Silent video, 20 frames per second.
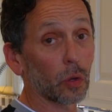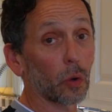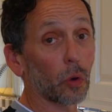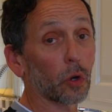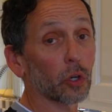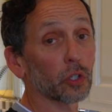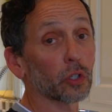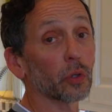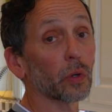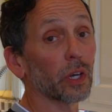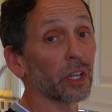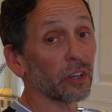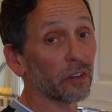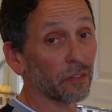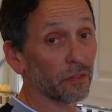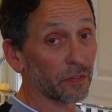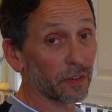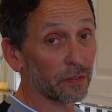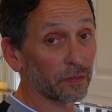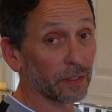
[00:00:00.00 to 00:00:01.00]
or
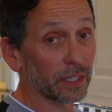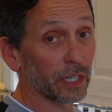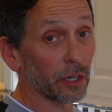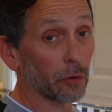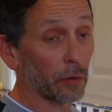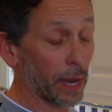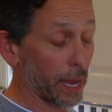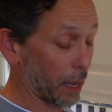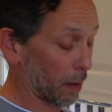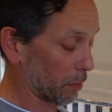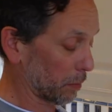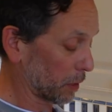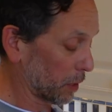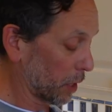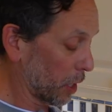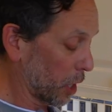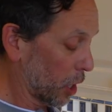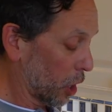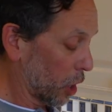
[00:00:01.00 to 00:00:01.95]
250 grams.